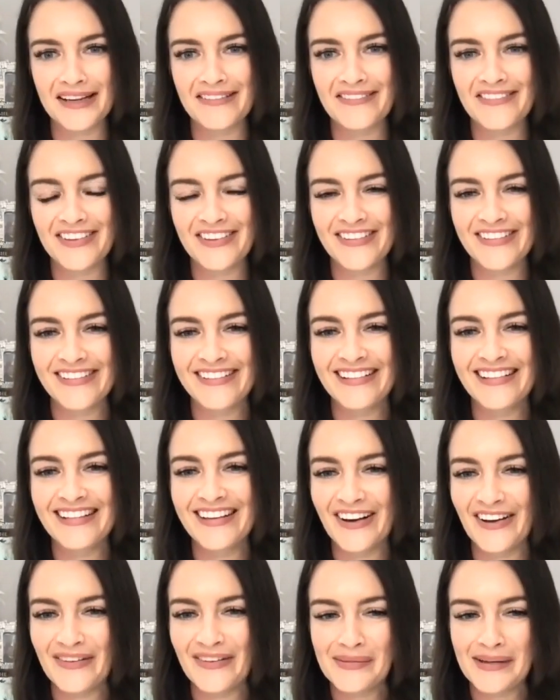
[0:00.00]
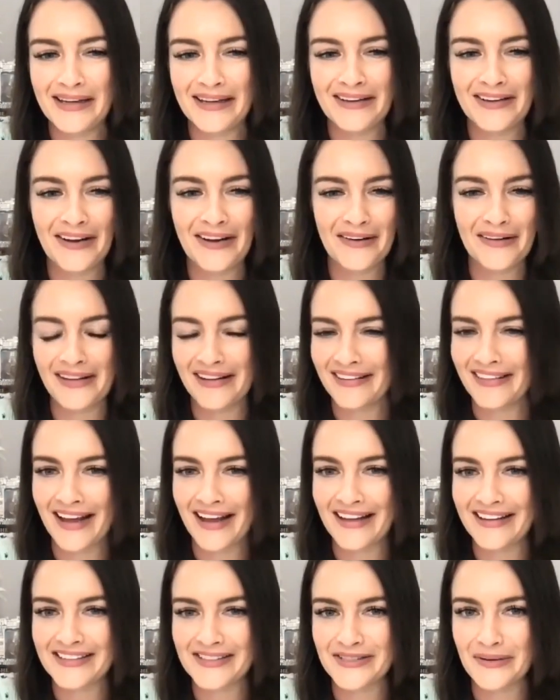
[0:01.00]
If you know me, like
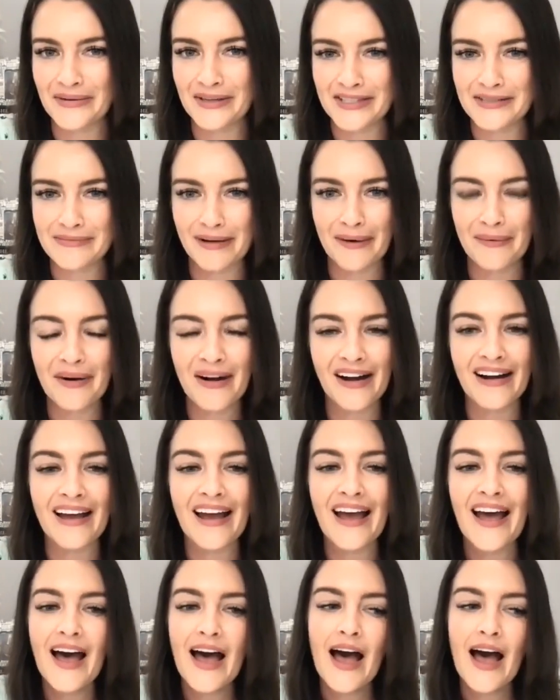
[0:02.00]
that is always my work.